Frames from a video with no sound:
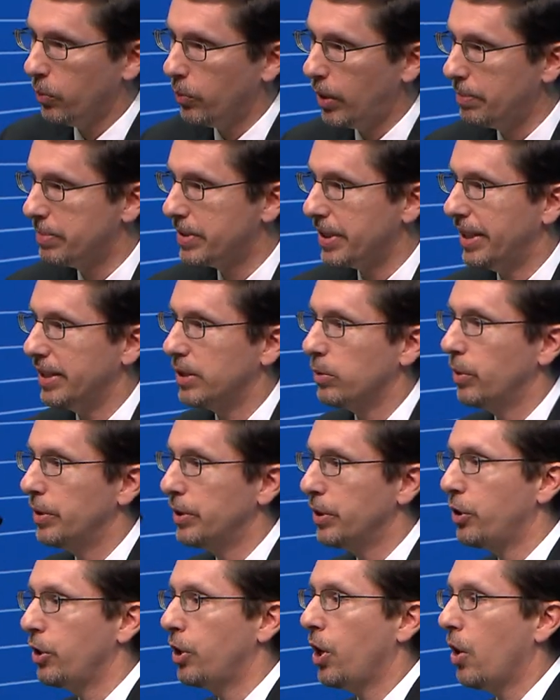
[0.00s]
websites, where
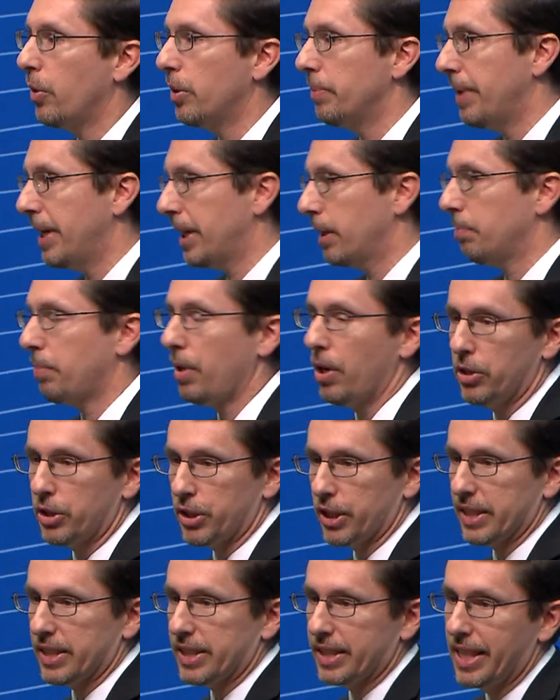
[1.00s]
you can go and make a
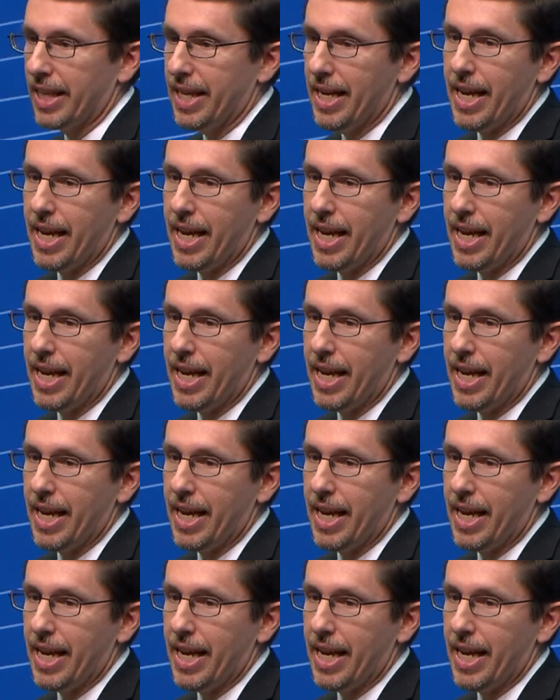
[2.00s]
purchase.